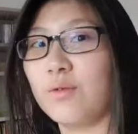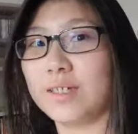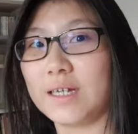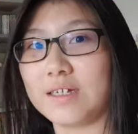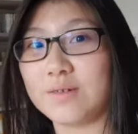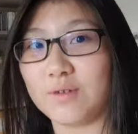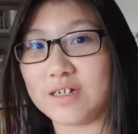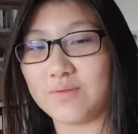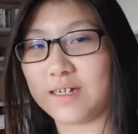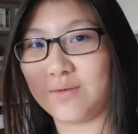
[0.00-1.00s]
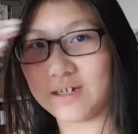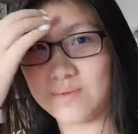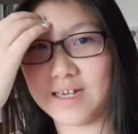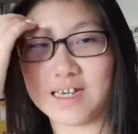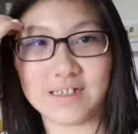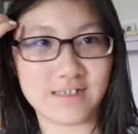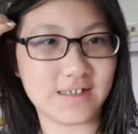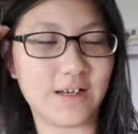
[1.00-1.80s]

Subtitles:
when I wash my hair just